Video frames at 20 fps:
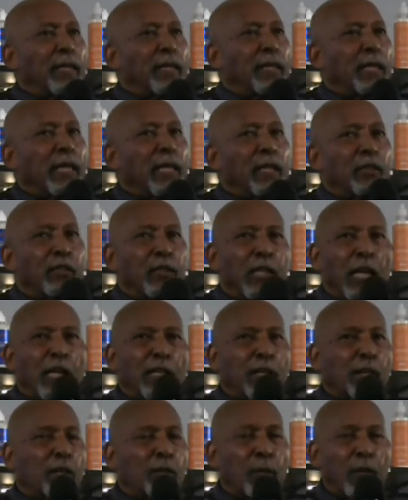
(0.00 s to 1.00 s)
And you're not
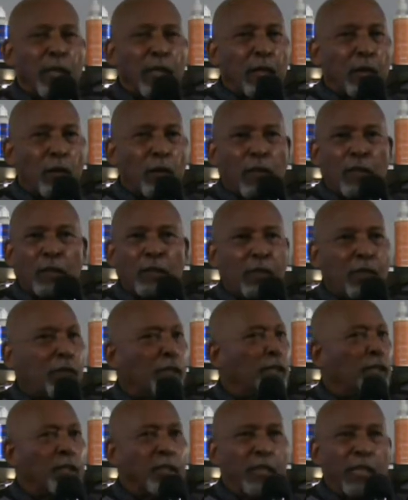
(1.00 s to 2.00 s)
a Greek ordered
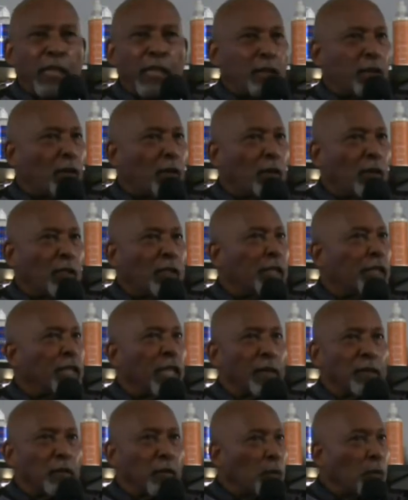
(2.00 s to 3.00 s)
fraternity at all.
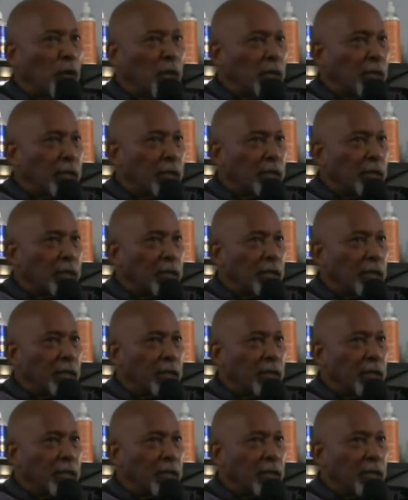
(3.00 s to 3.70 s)
Never was.